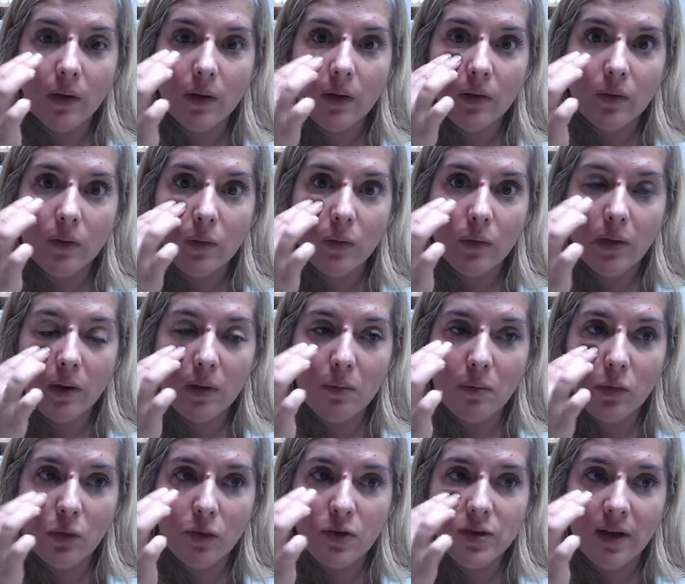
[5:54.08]
So the
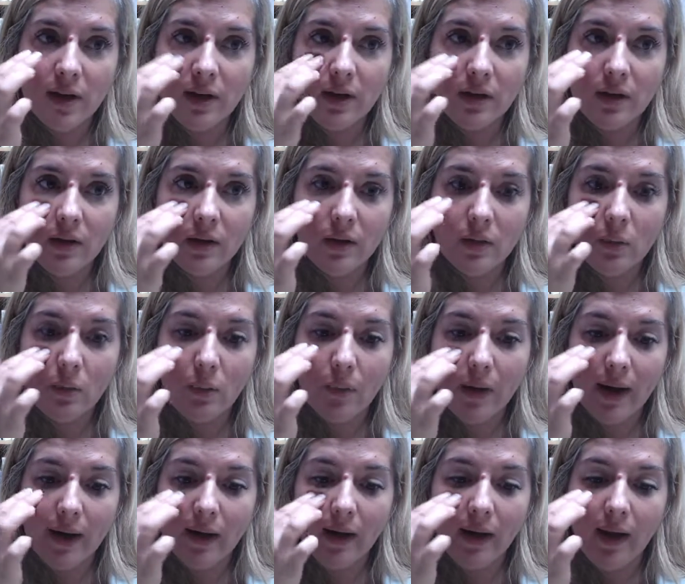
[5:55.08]
emotion,
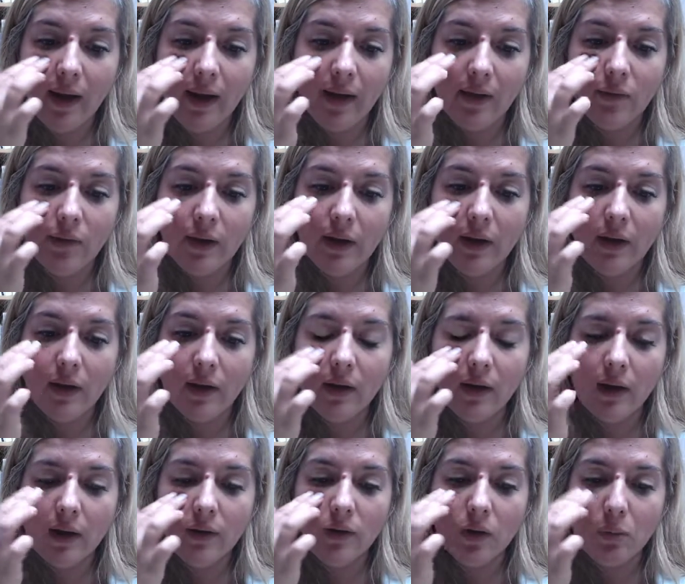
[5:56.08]
why you have it,
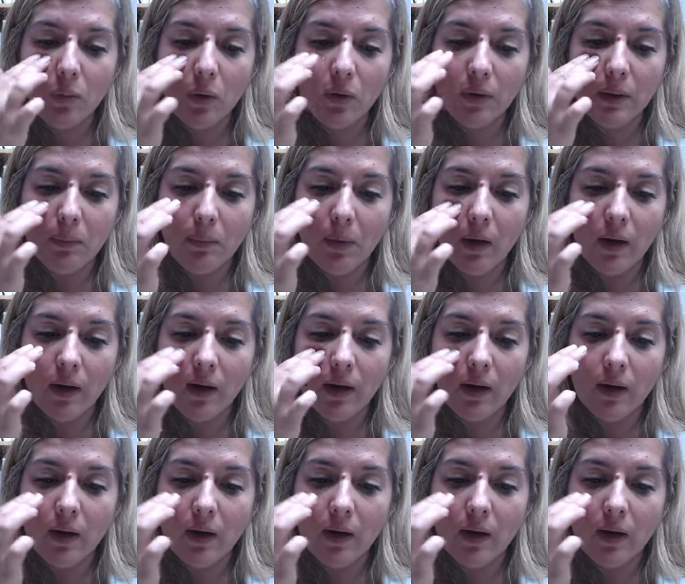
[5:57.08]
and your body part.